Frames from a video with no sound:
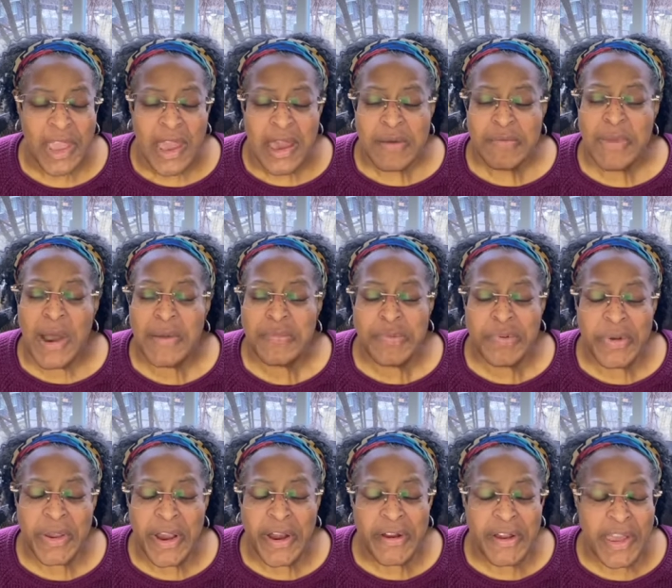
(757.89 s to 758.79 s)
My
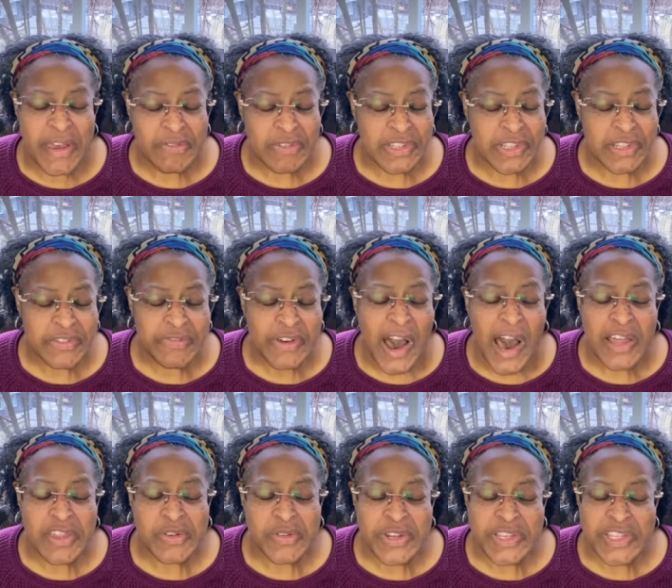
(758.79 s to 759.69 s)
prayer, Heavenly
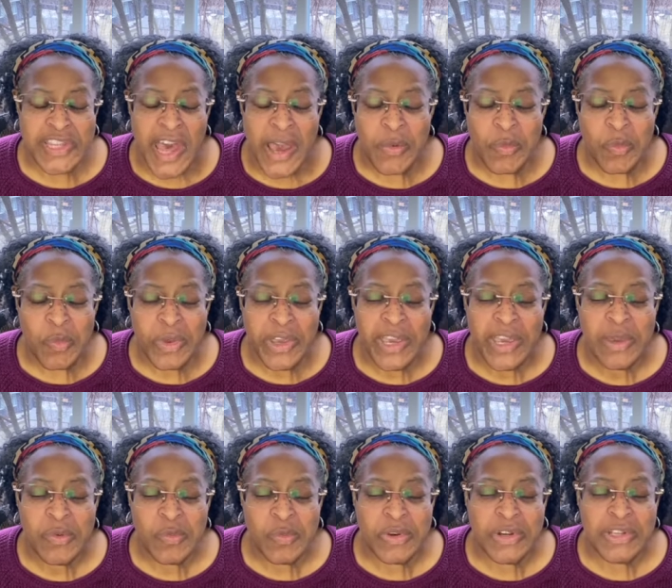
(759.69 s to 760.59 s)
Father, is that we
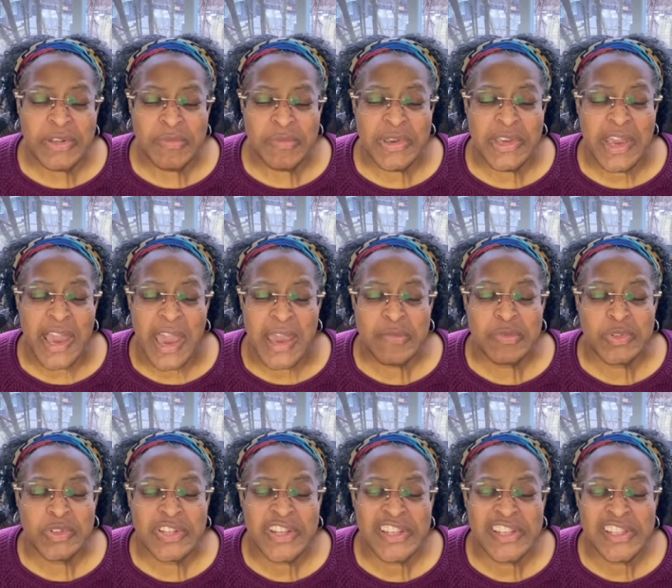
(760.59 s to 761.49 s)
would be able
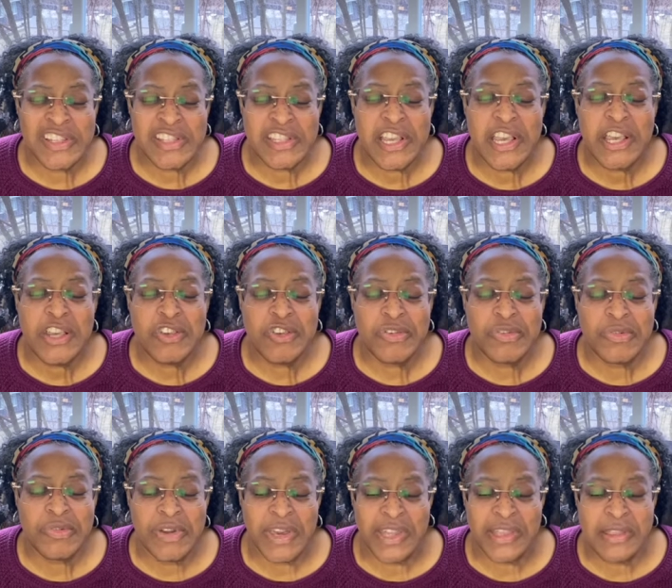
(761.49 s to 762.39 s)
to see
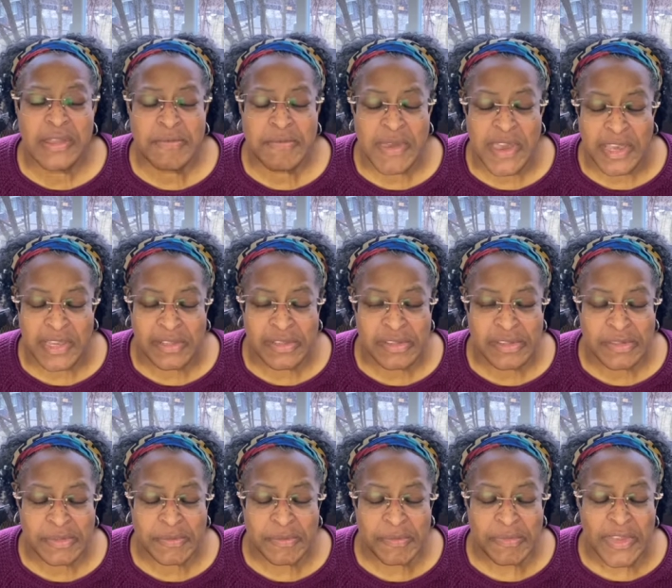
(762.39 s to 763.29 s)
you in the midst,
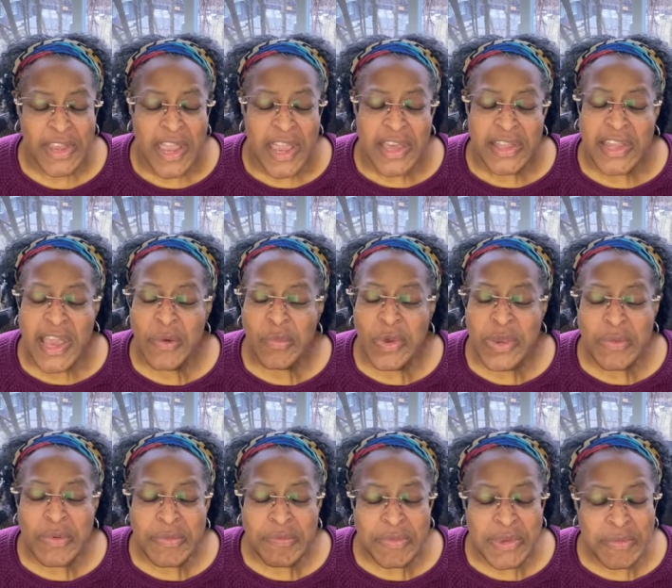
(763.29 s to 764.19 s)
that we
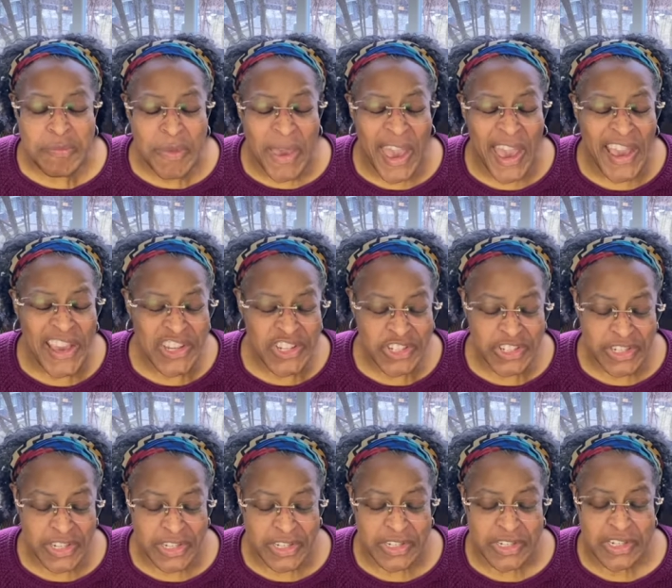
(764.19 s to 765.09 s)
would be
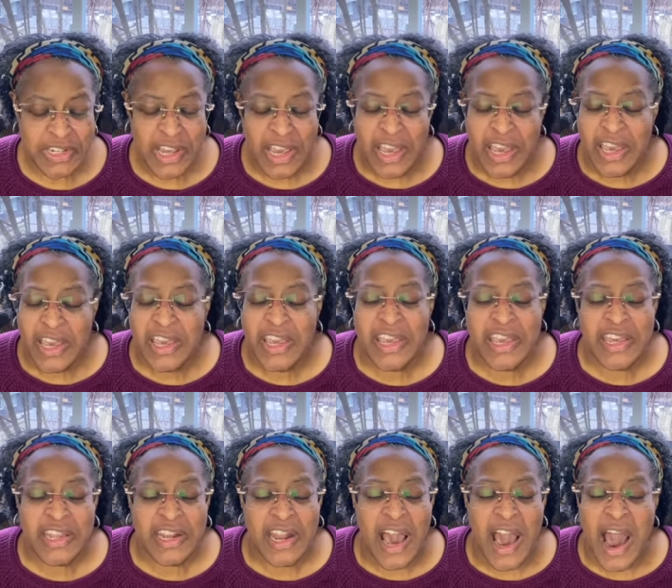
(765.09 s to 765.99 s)
patient
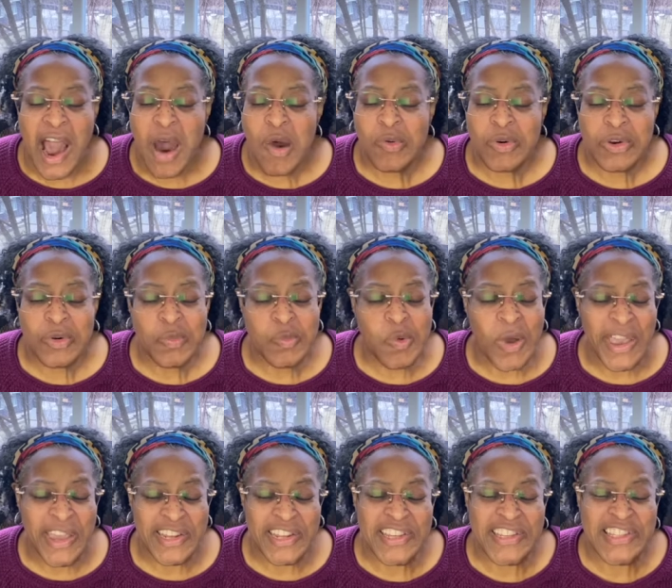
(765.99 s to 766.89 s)
in our
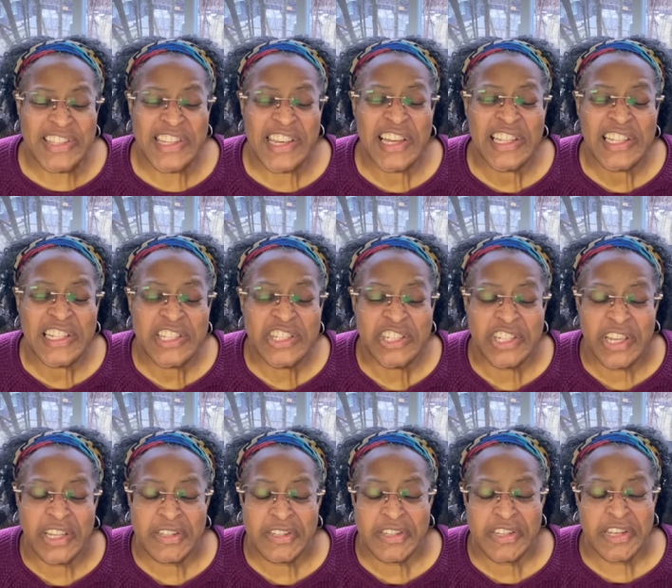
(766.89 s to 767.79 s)
waiting,
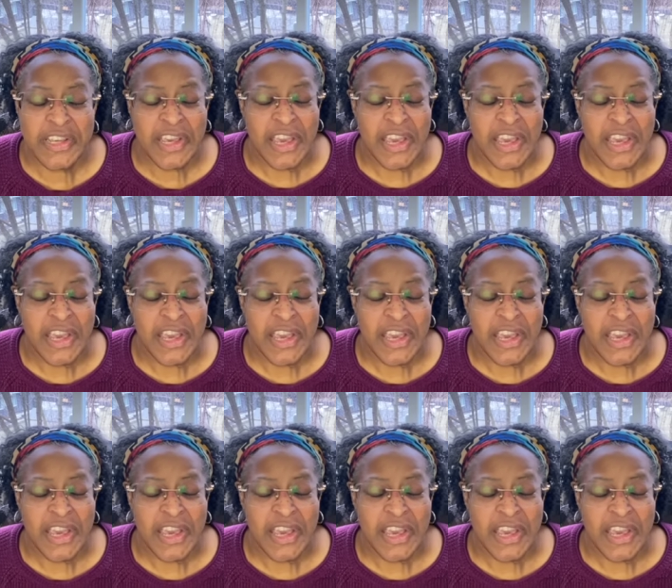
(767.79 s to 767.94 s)
diligent